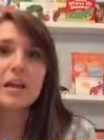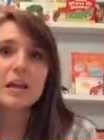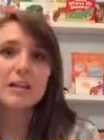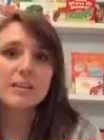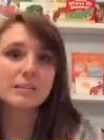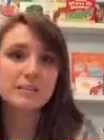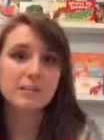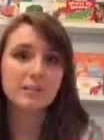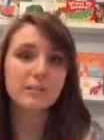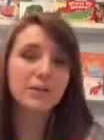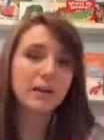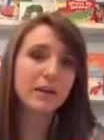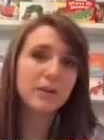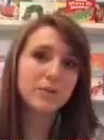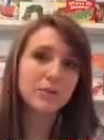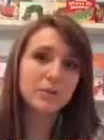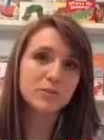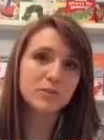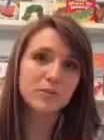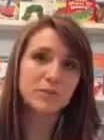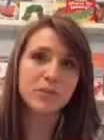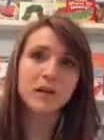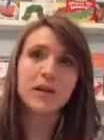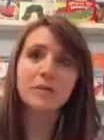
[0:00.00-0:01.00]
is something I've
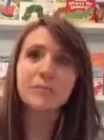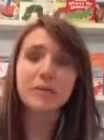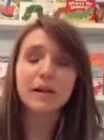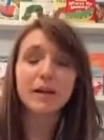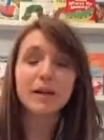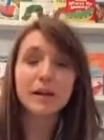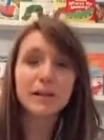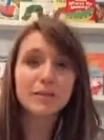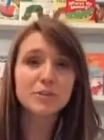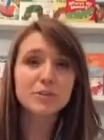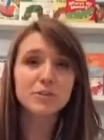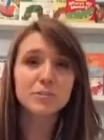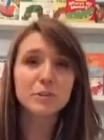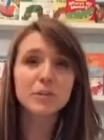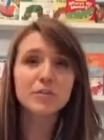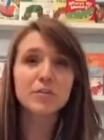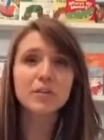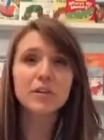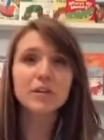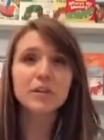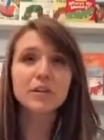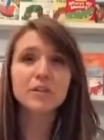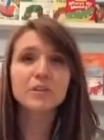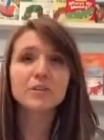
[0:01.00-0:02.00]
used a lot in my classroom over
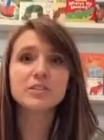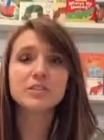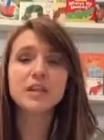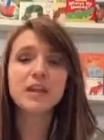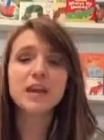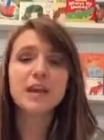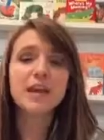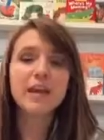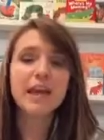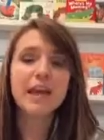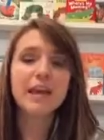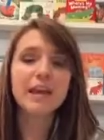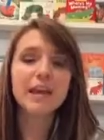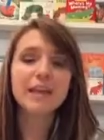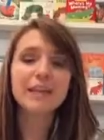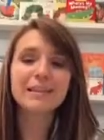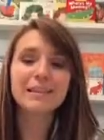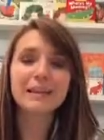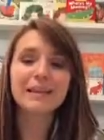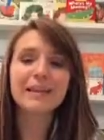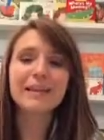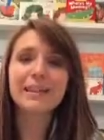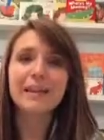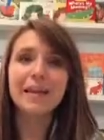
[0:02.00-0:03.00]
the years. And
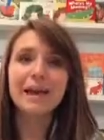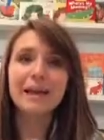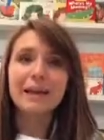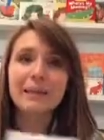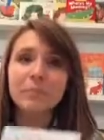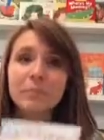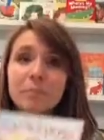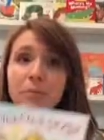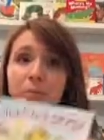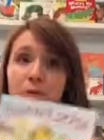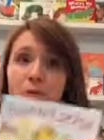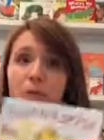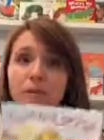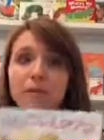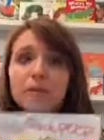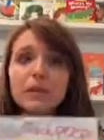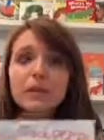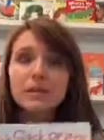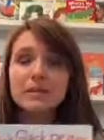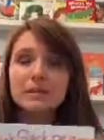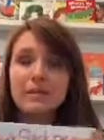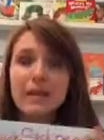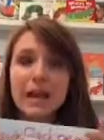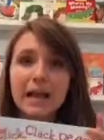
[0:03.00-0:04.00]
Click Clack Moo
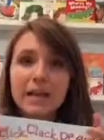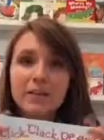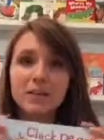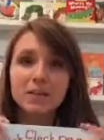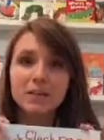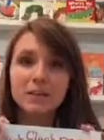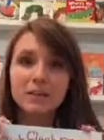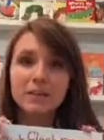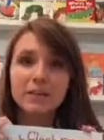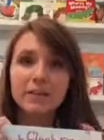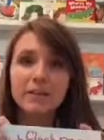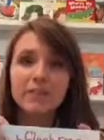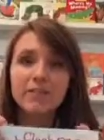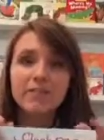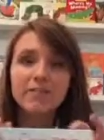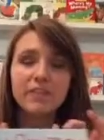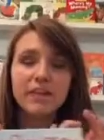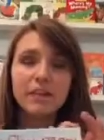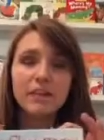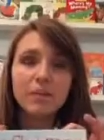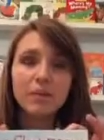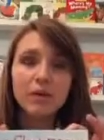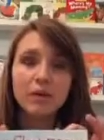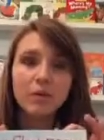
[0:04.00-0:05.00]
is actually a
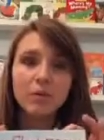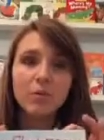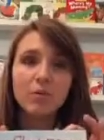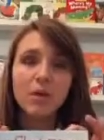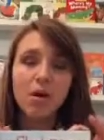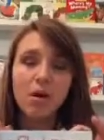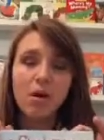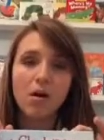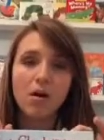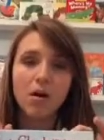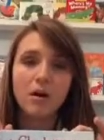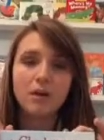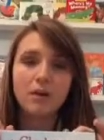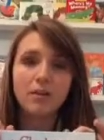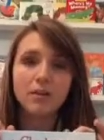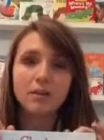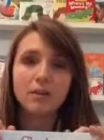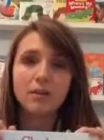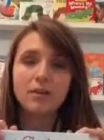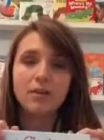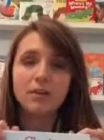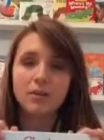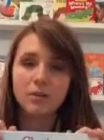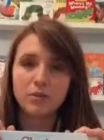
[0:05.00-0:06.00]
video
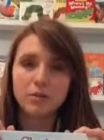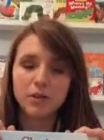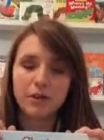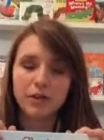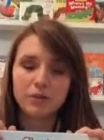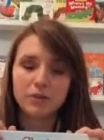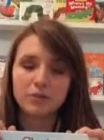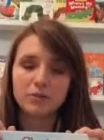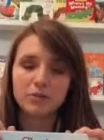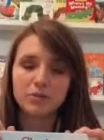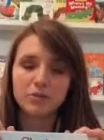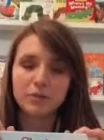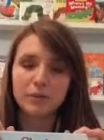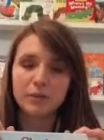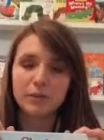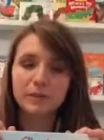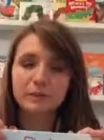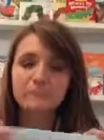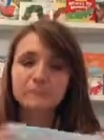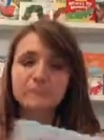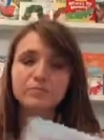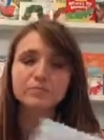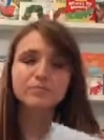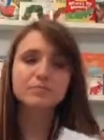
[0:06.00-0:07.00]
on United
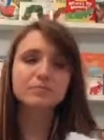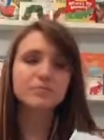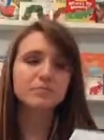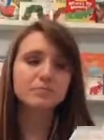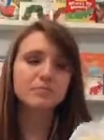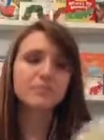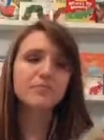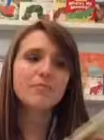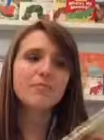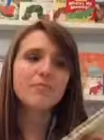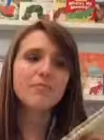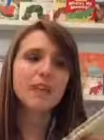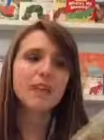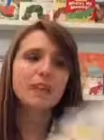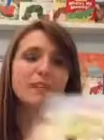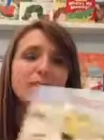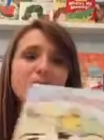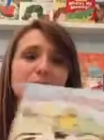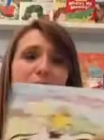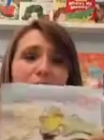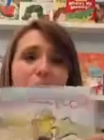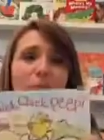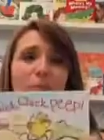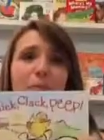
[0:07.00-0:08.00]
Streaming.
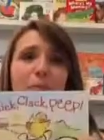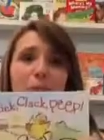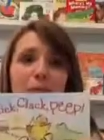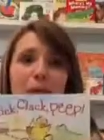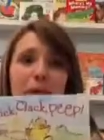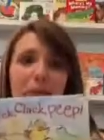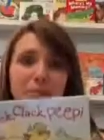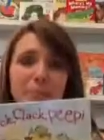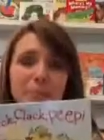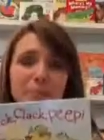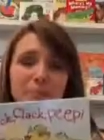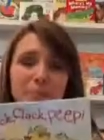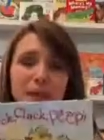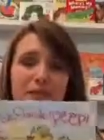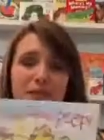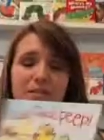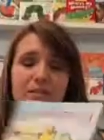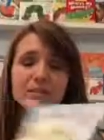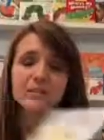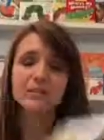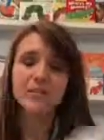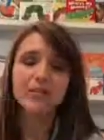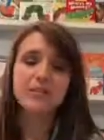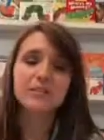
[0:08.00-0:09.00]
And so when I was
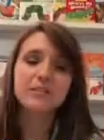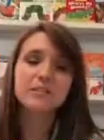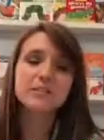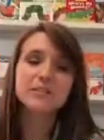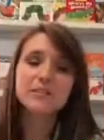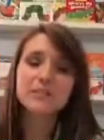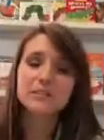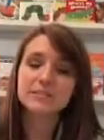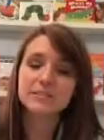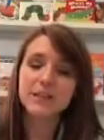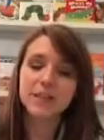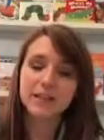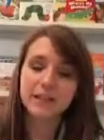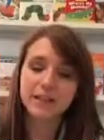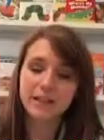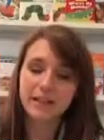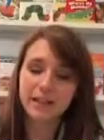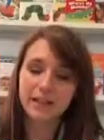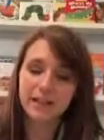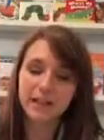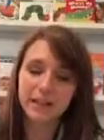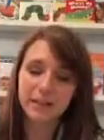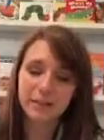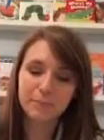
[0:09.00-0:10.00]
buying for Harrison, I saw
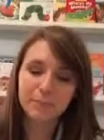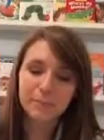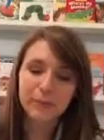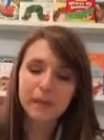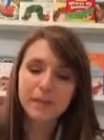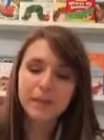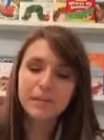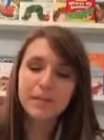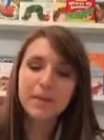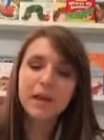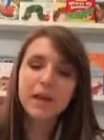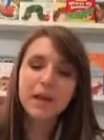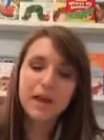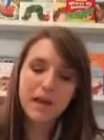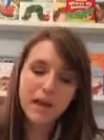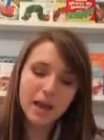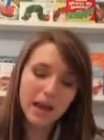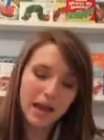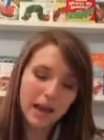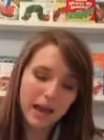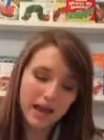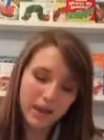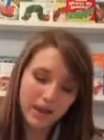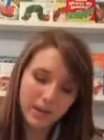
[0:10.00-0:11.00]
Click Clack Peep.
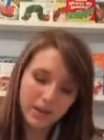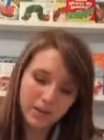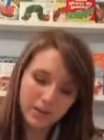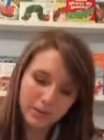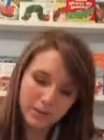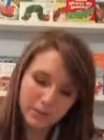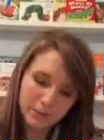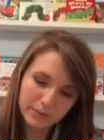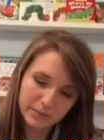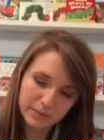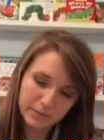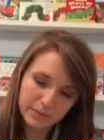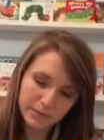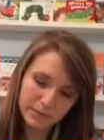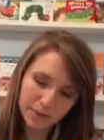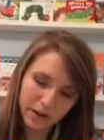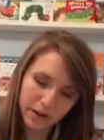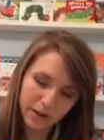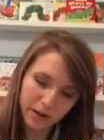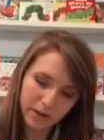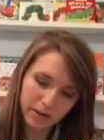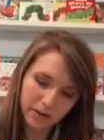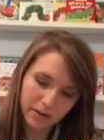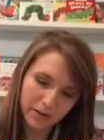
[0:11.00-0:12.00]
And who is this
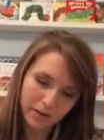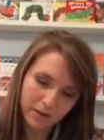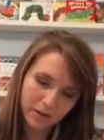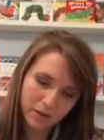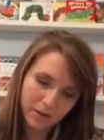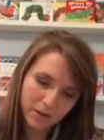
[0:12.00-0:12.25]
by?